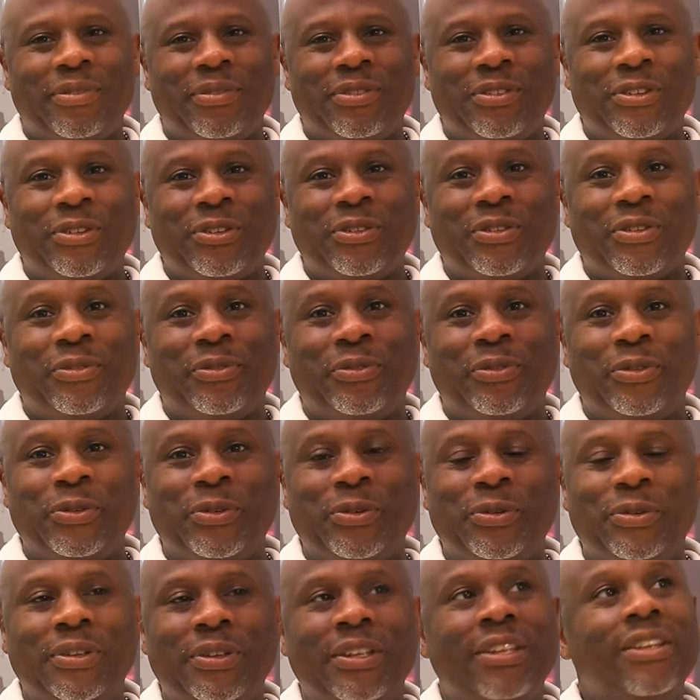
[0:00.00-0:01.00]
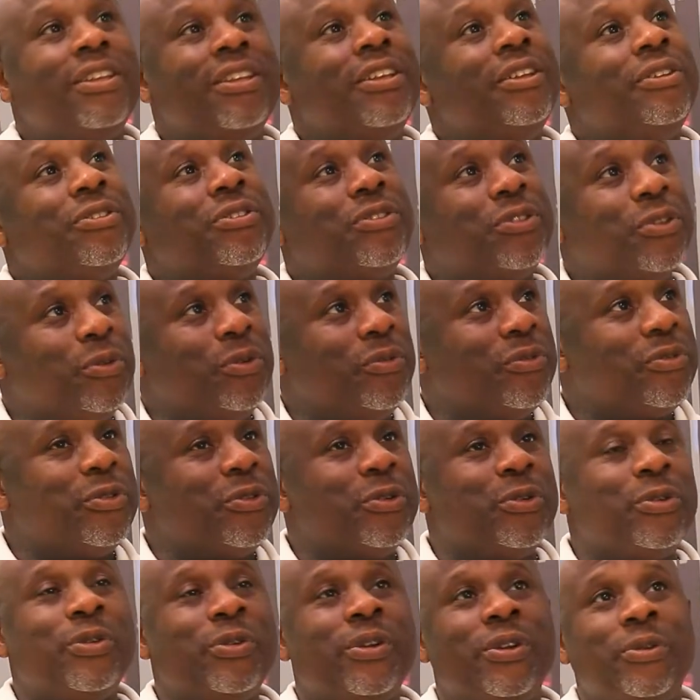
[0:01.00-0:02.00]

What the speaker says: just a stone throw